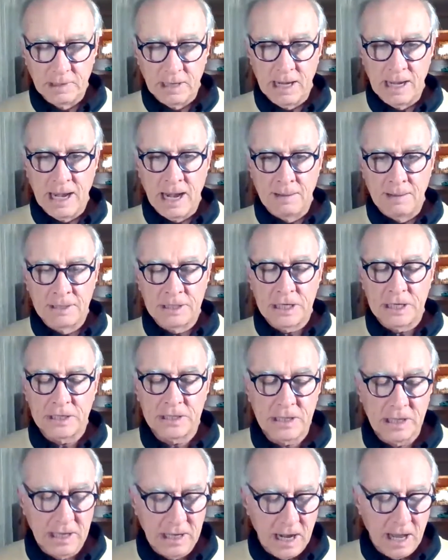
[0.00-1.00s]

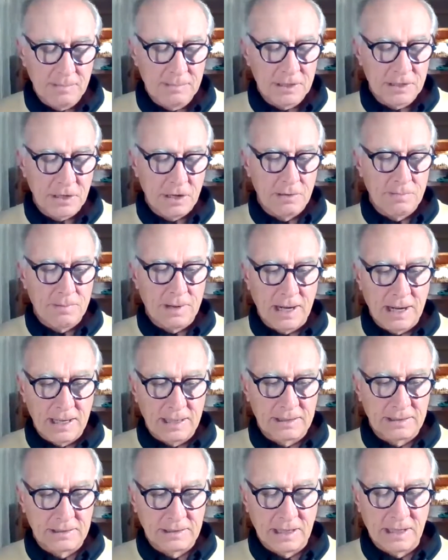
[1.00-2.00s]
Lamiashi and Lama Zopa
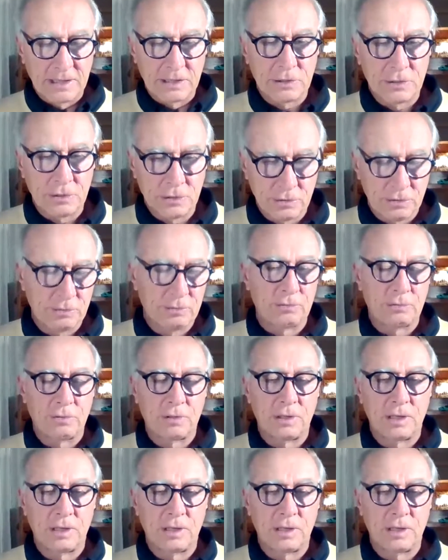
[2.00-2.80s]
are the two